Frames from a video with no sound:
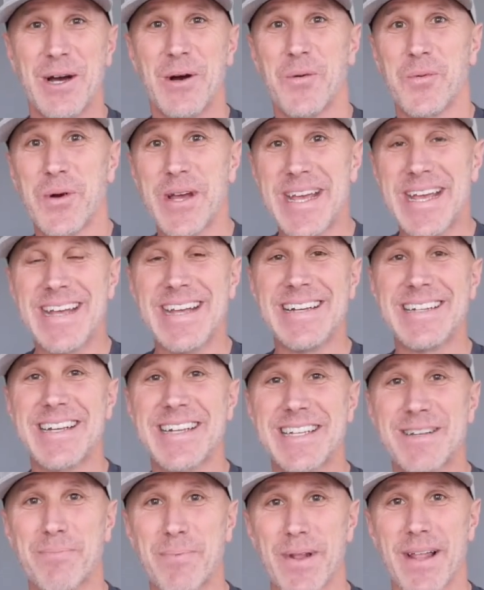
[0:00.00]
We
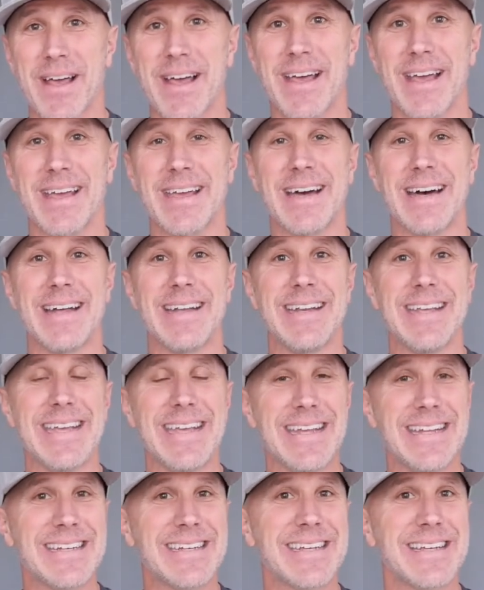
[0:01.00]
display an
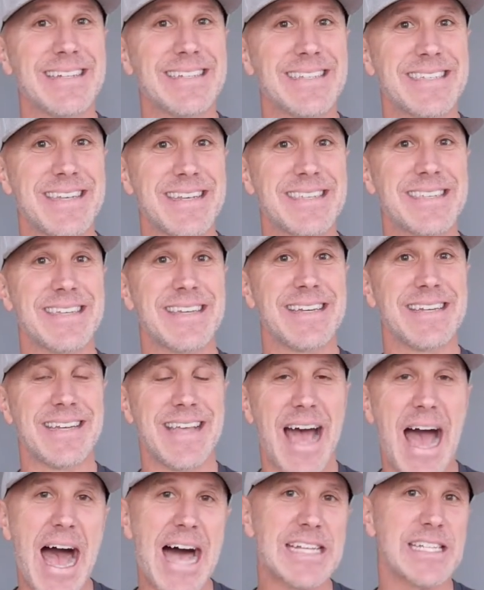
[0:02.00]
inconsistent
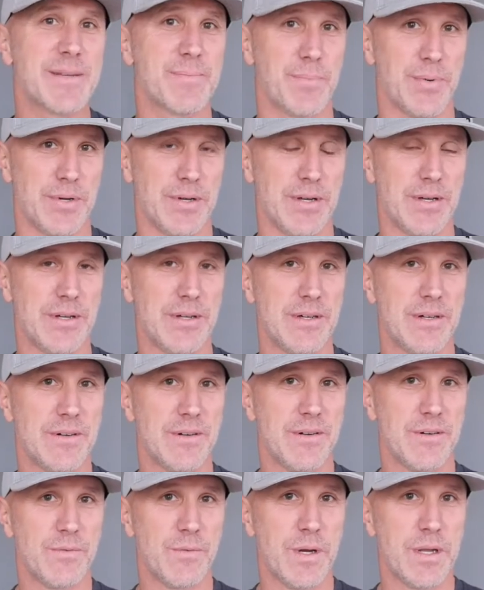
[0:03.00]
gospel
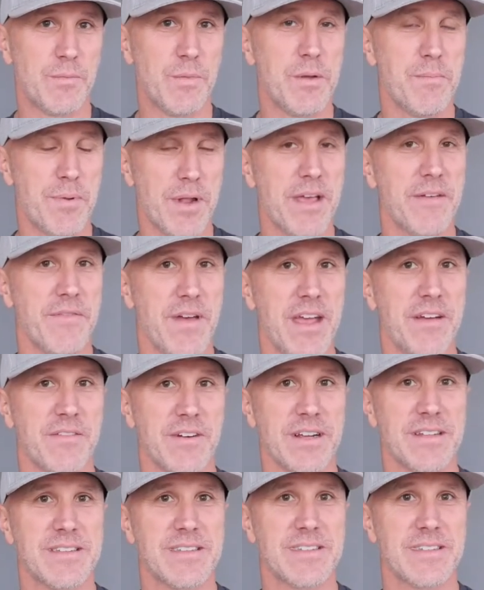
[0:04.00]
when we play
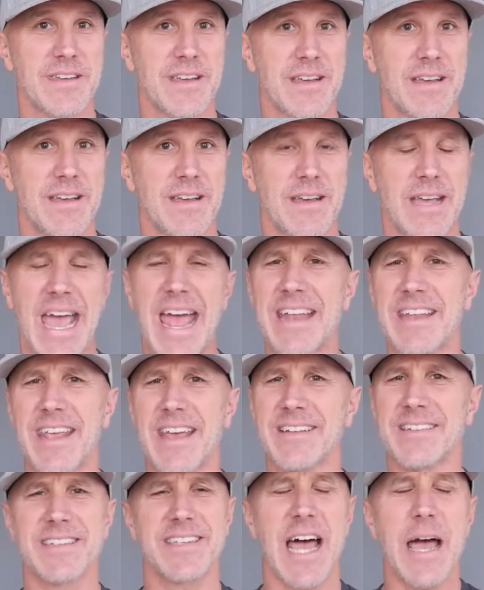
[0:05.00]
favorites and
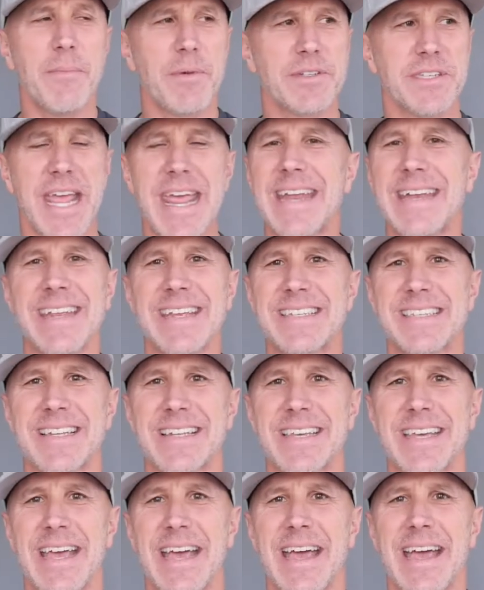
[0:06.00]
yet
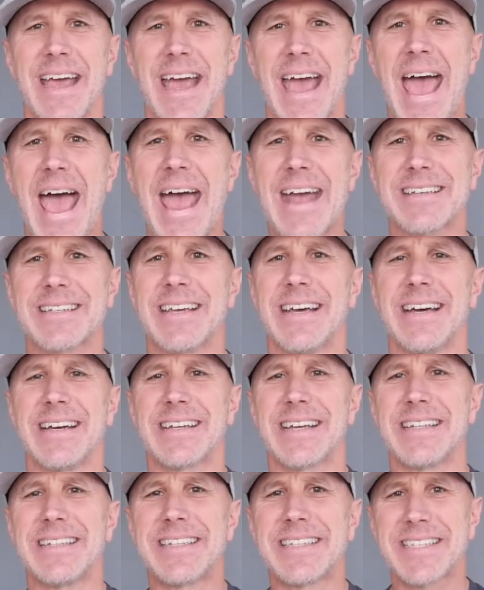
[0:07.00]
simultaneously act
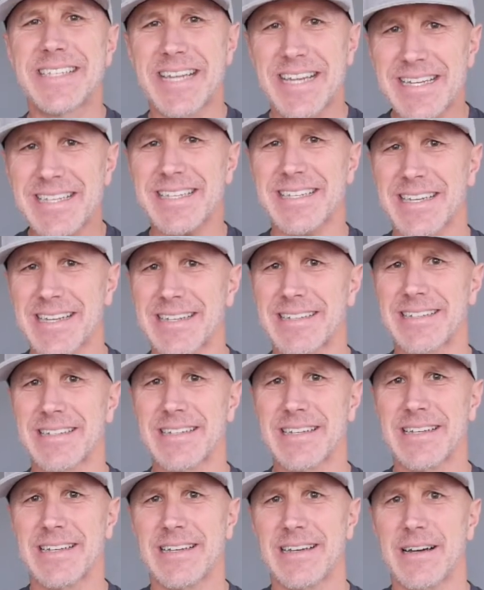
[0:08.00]
consistent
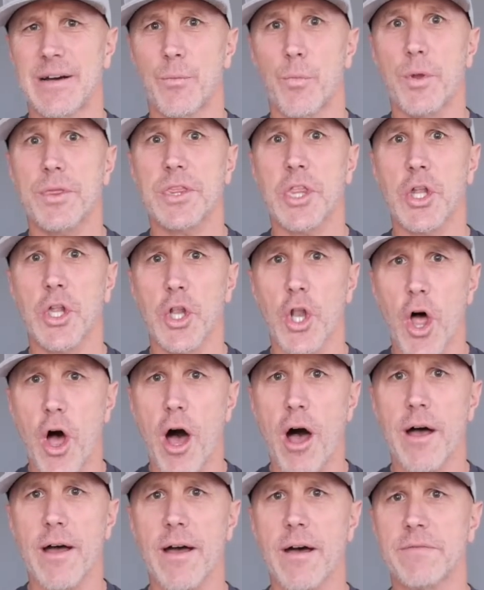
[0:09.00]
with the
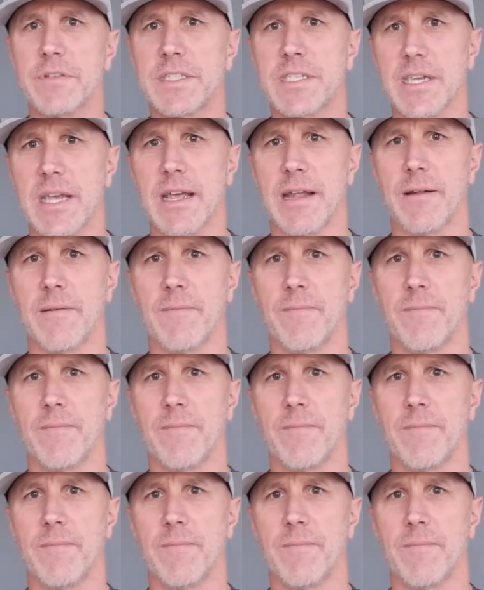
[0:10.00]
law of sin.